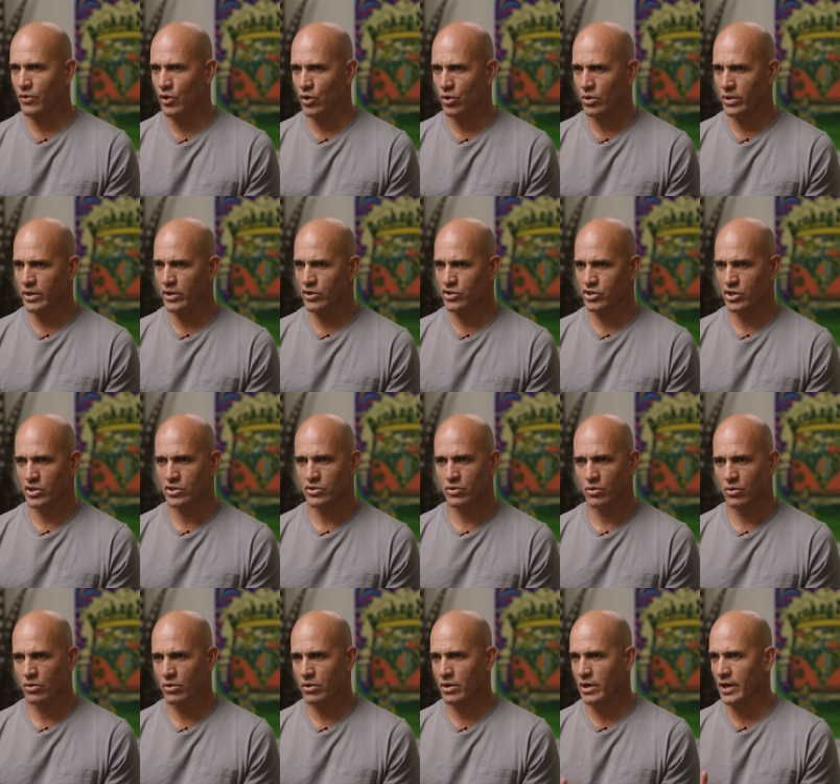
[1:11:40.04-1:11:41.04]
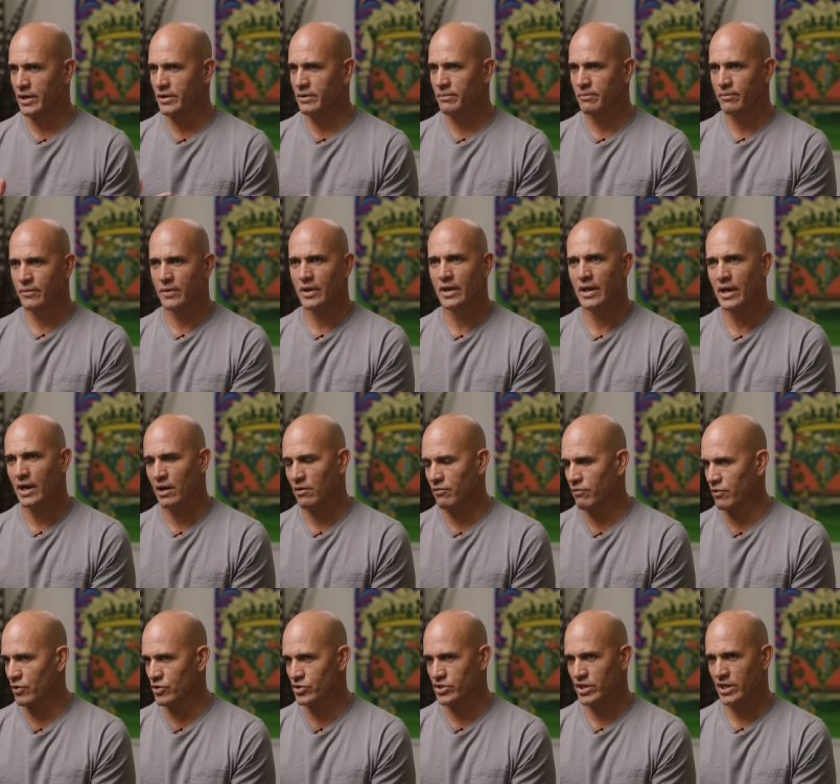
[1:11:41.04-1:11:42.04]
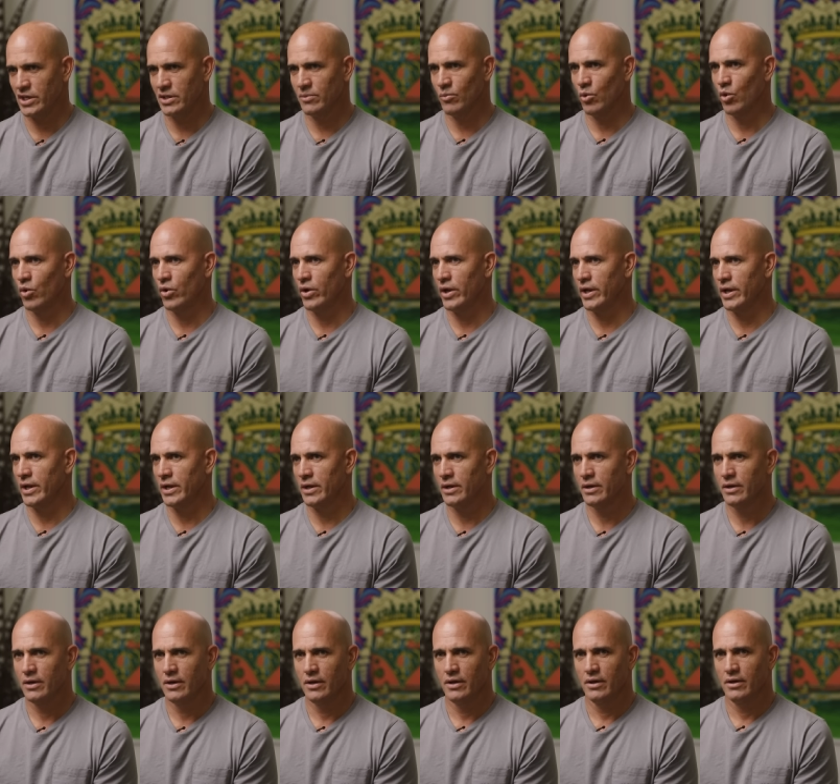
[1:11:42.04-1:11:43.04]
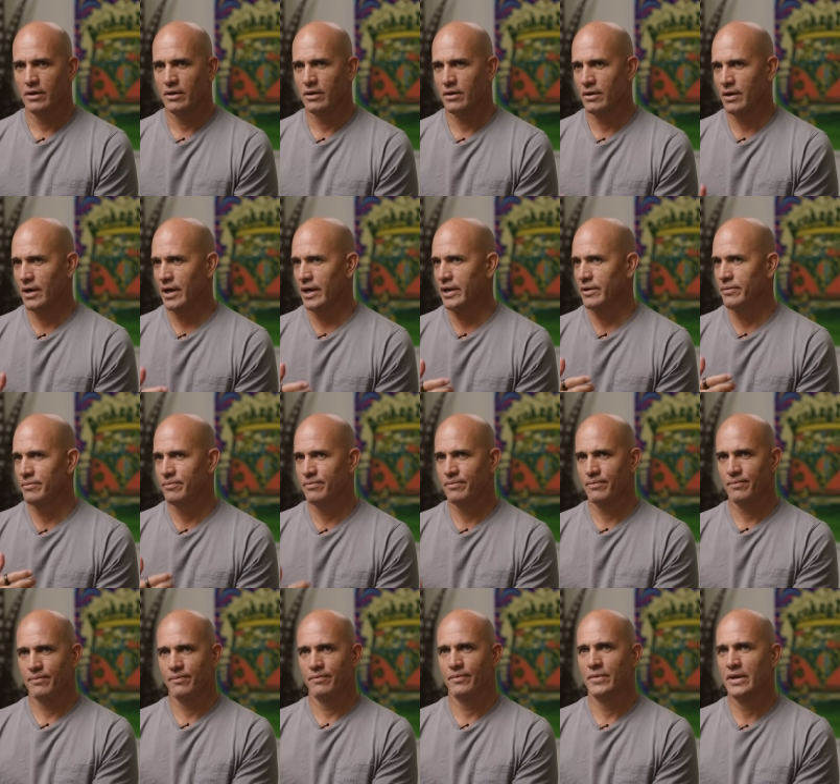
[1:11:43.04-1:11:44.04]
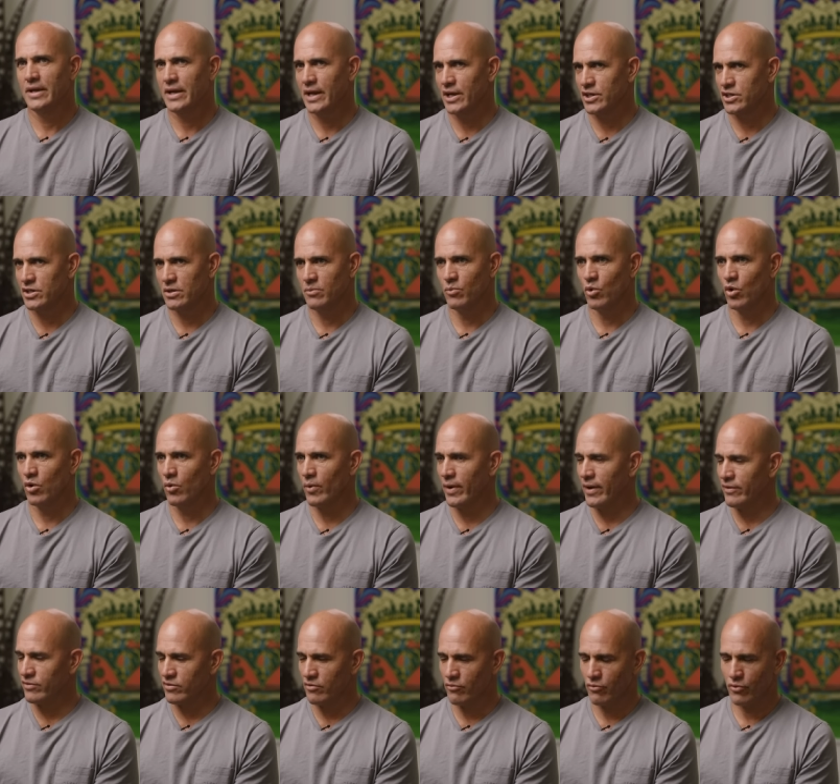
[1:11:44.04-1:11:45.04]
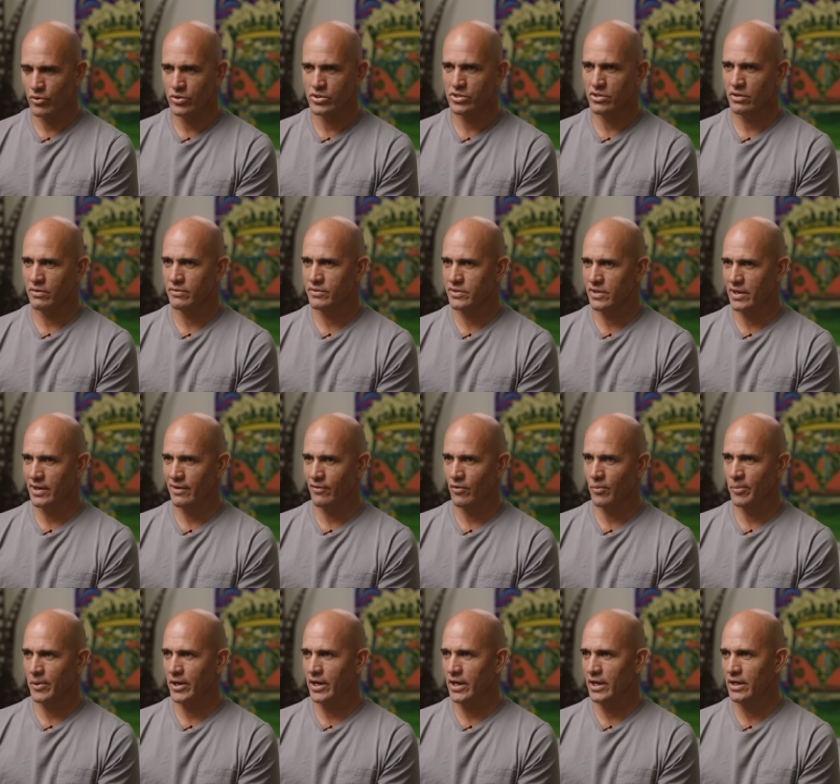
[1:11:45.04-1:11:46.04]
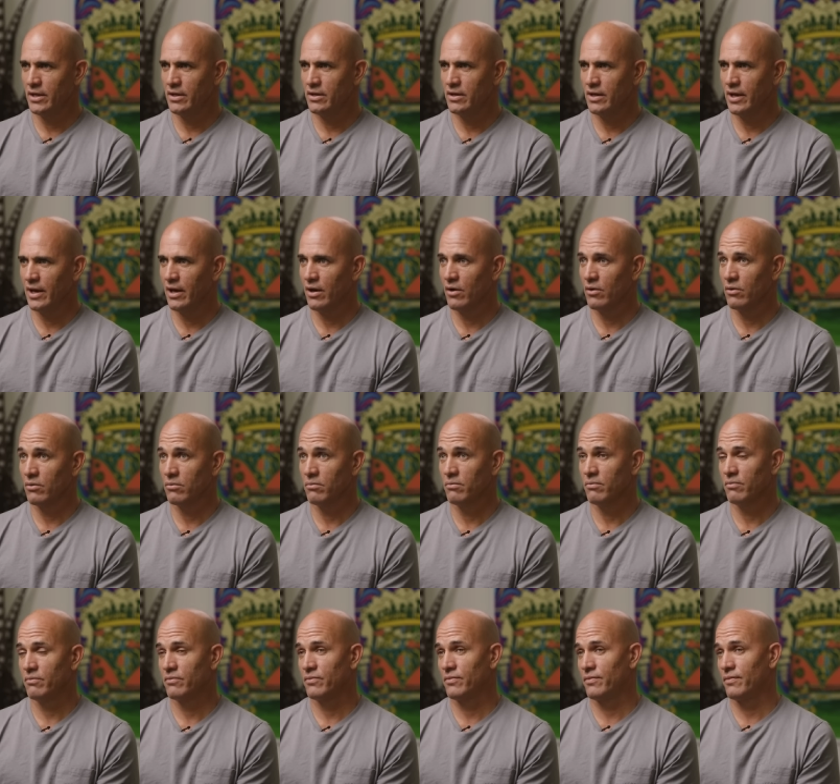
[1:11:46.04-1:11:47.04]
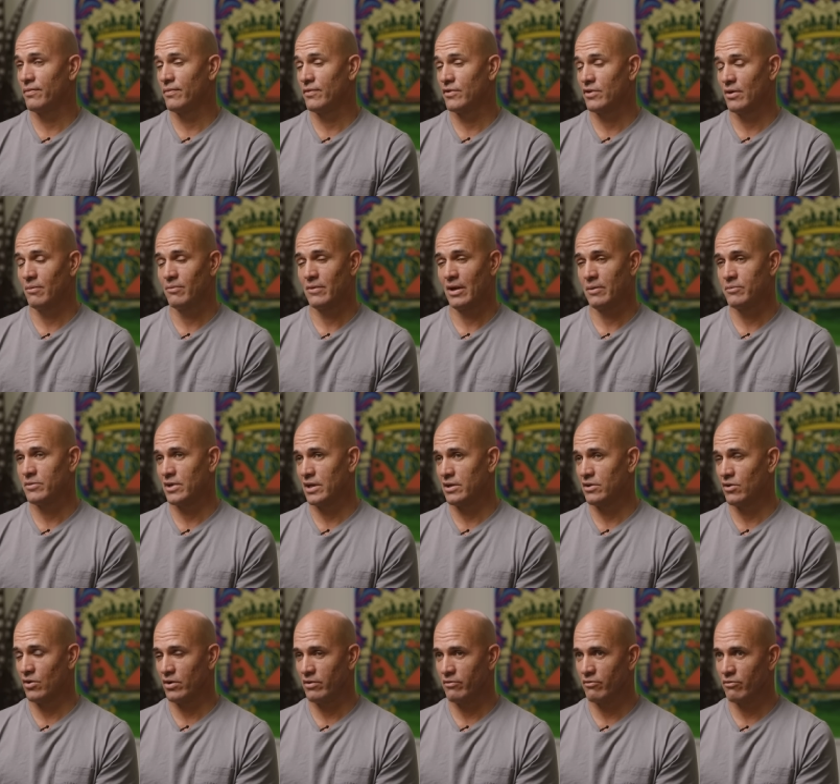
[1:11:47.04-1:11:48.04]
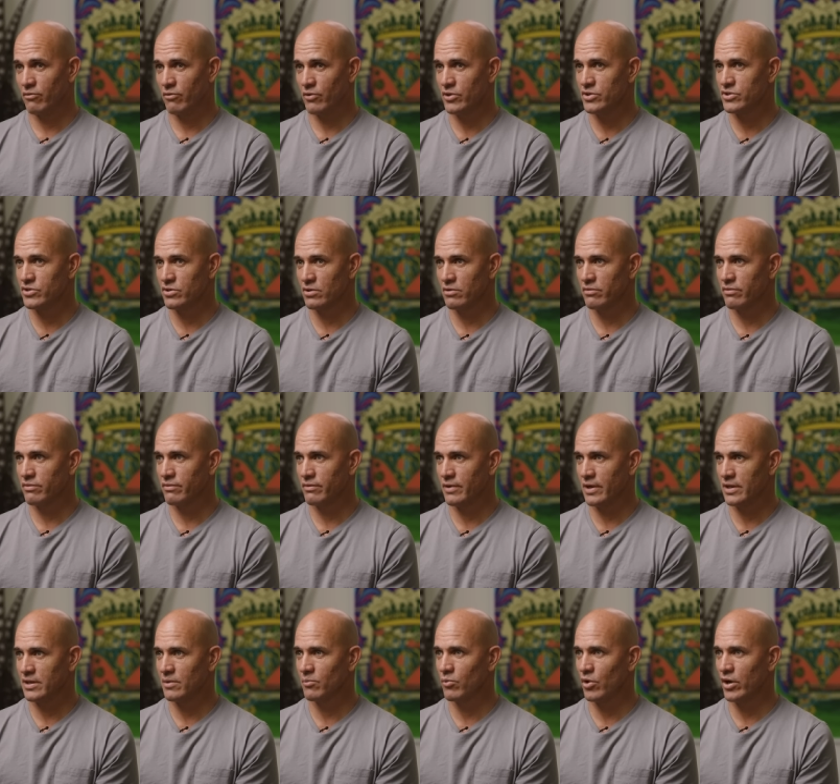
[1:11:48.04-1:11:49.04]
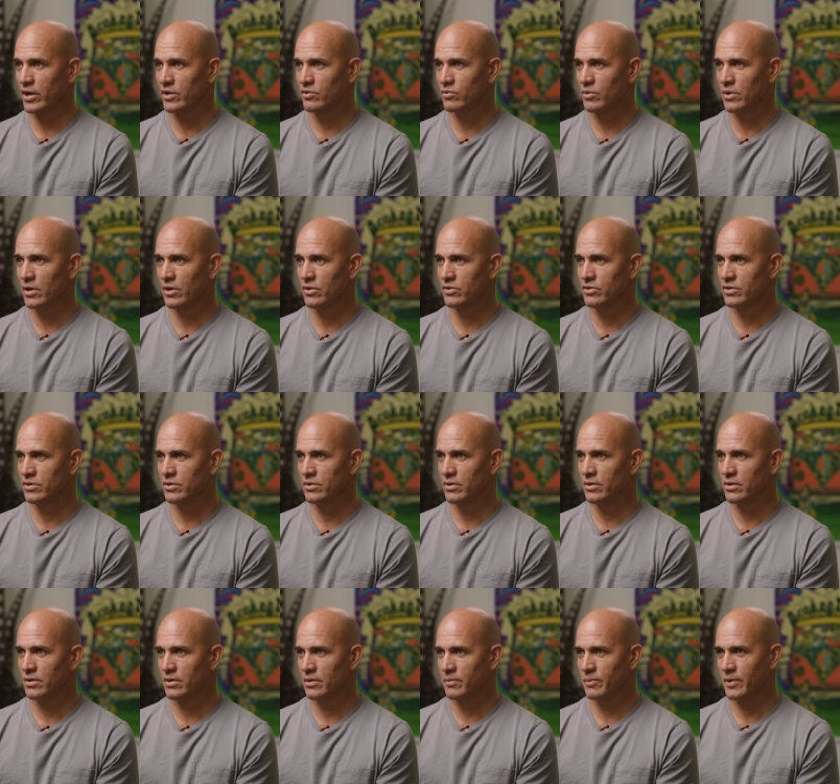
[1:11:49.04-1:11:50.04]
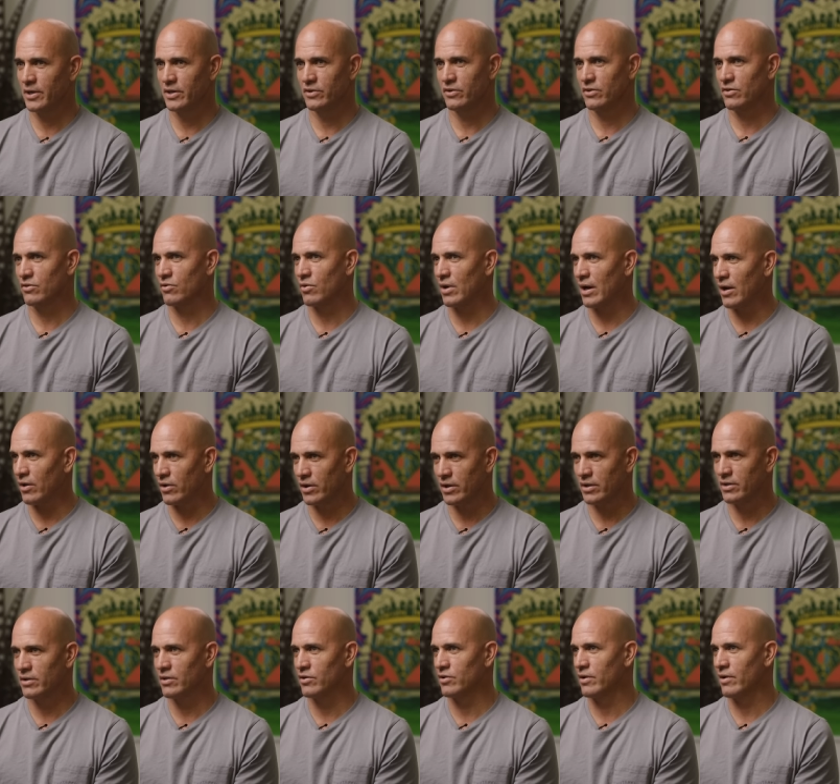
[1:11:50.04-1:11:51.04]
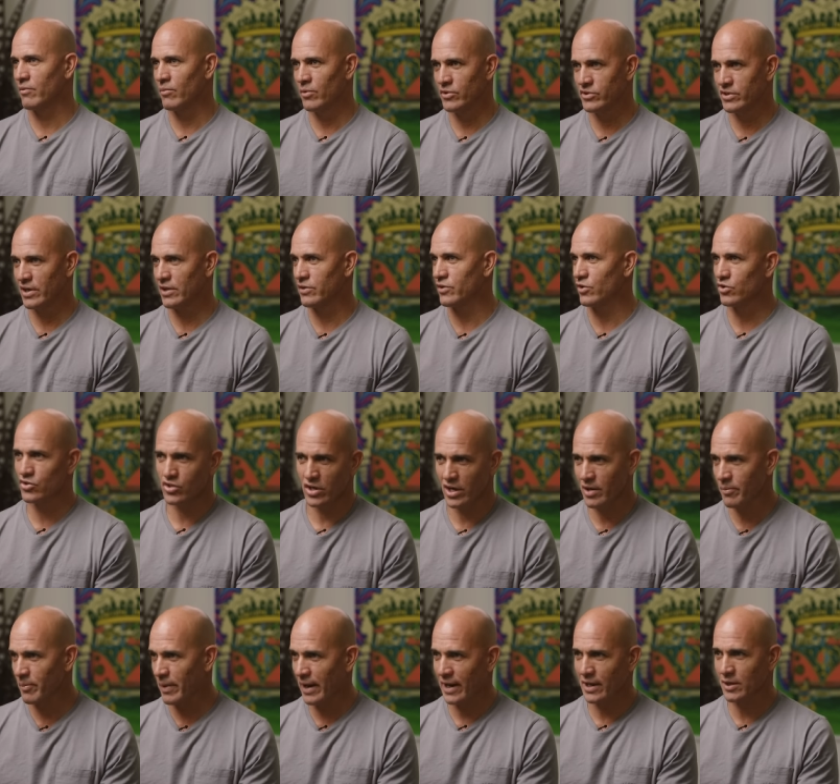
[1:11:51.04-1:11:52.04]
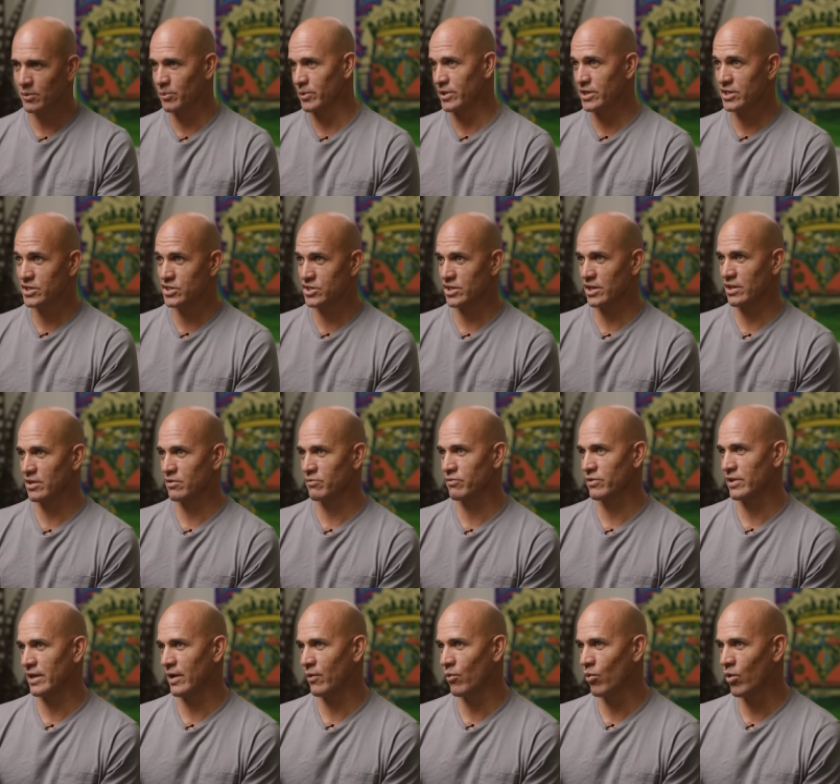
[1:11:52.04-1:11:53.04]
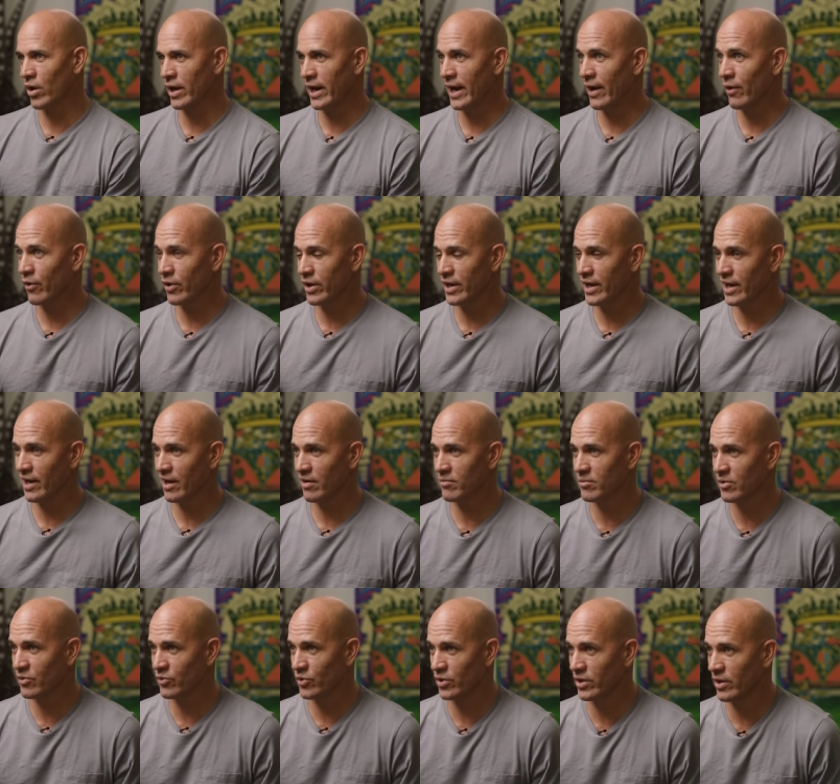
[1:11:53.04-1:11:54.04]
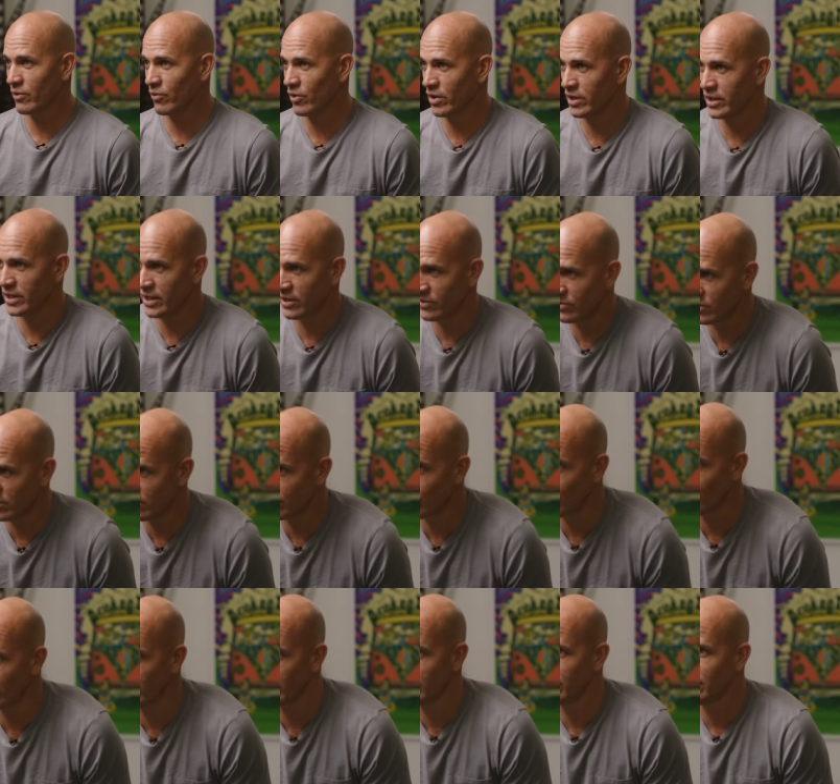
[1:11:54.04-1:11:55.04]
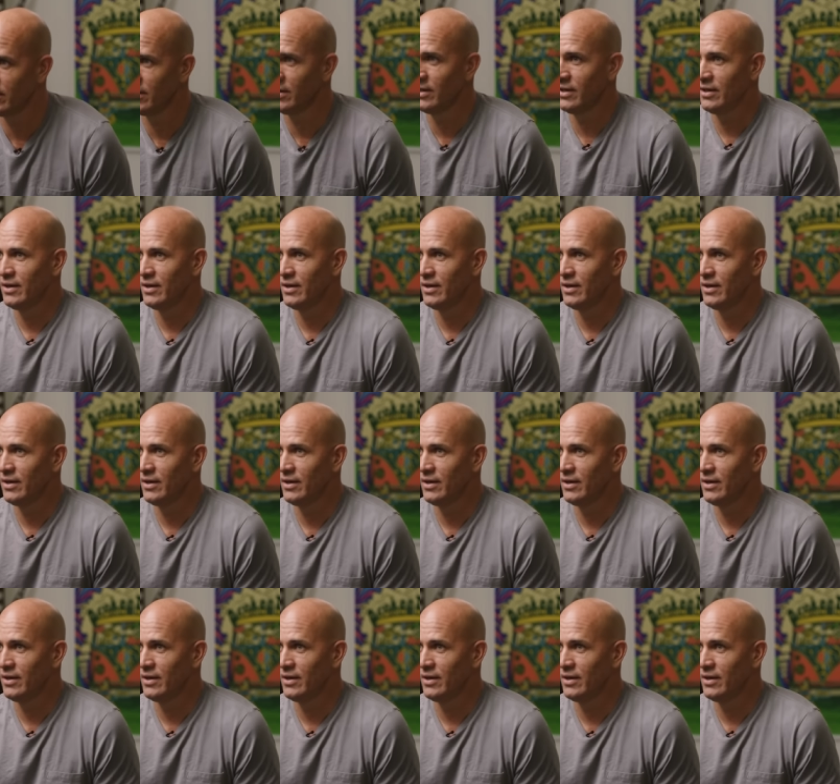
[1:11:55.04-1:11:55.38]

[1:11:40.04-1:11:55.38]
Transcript: earlier on tour, I'd get out first thing in the morning. I'd be catching more waves and free surf than everybody. Now, sometimes I don't even free surf at the breaks we go to because it's crowded and everyone's out there trying to battle with each other for that one hour you have before they run heats in the morning.